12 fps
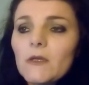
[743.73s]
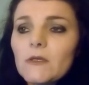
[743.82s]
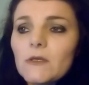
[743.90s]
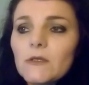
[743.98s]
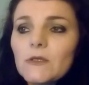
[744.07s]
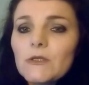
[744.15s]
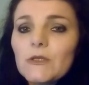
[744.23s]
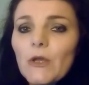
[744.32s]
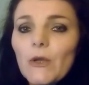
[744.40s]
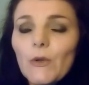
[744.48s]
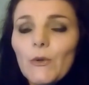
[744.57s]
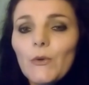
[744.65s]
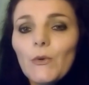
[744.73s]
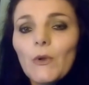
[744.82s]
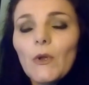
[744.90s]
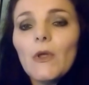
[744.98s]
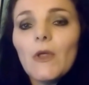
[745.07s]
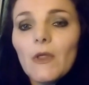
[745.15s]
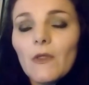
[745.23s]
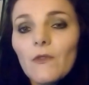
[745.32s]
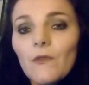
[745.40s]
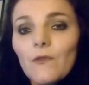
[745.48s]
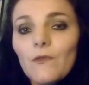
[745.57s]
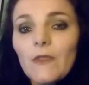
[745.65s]
So,
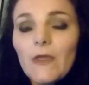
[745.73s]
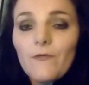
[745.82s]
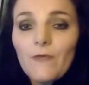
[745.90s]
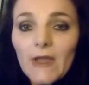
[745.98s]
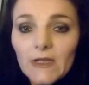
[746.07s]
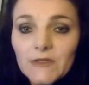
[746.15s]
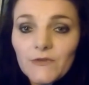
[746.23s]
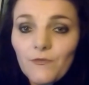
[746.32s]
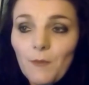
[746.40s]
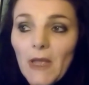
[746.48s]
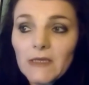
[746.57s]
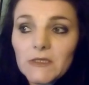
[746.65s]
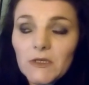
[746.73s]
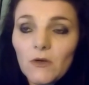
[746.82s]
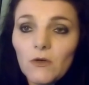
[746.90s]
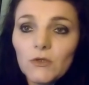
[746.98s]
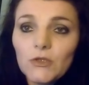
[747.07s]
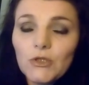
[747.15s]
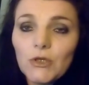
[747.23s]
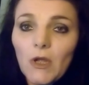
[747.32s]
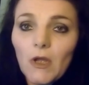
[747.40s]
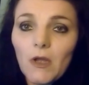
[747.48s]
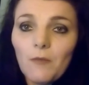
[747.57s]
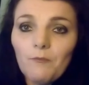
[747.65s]
the effect of massage
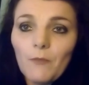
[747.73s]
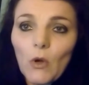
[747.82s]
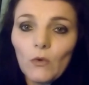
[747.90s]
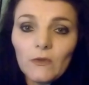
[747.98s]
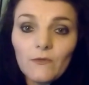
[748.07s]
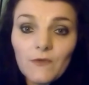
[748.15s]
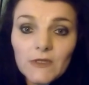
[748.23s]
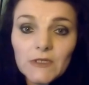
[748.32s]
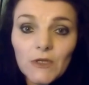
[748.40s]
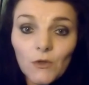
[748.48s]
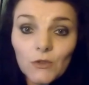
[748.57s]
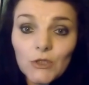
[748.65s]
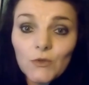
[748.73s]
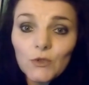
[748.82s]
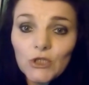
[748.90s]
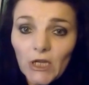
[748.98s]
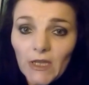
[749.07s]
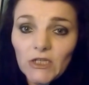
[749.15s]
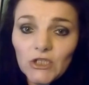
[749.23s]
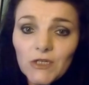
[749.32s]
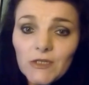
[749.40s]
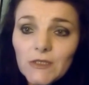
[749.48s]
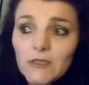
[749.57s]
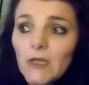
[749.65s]
on the physiological
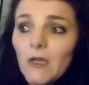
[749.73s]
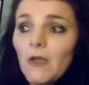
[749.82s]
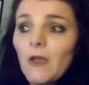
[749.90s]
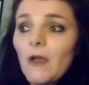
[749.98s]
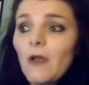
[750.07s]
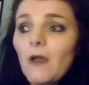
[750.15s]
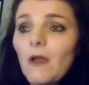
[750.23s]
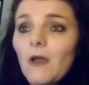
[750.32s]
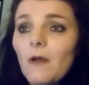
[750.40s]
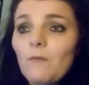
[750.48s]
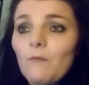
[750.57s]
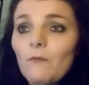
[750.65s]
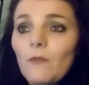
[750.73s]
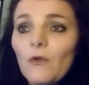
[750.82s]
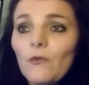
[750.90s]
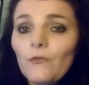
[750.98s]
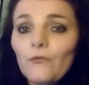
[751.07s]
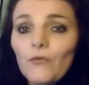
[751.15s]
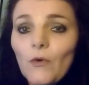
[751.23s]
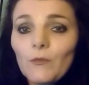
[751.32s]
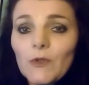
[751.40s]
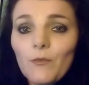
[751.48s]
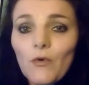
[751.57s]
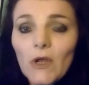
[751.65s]
changes from
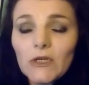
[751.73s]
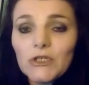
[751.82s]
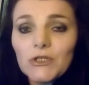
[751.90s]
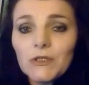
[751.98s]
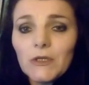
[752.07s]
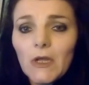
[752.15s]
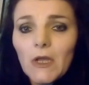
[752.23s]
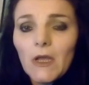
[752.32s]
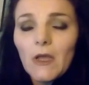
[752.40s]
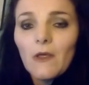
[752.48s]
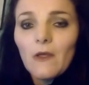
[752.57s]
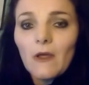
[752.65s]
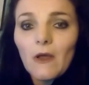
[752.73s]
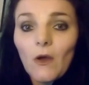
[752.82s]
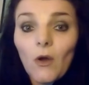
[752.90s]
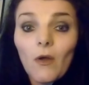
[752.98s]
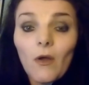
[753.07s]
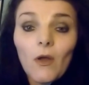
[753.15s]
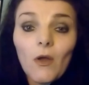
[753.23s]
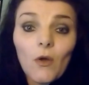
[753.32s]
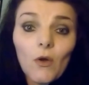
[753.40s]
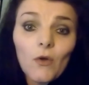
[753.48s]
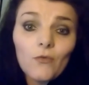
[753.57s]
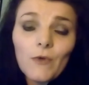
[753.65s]
depression
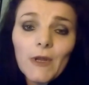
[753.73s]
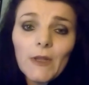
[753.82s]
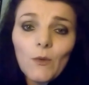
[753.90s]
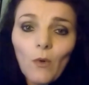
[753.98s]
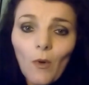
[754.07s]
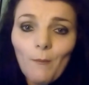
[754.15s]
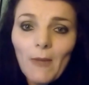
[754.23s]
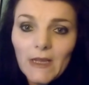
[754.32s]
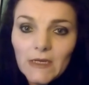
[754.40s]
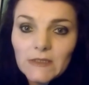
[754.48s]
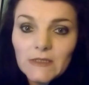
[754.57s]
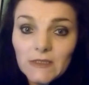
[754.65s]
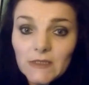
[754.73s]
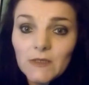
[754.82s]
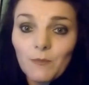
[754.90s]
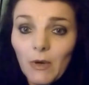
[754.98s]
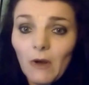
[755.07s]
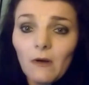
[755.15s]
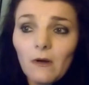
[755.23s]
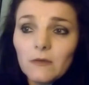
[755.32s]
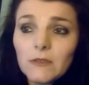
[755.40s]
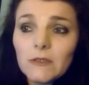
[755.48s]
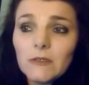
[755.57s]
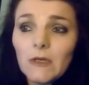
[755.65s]
are really what makes it
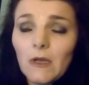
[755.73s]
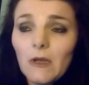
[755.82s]
surpass,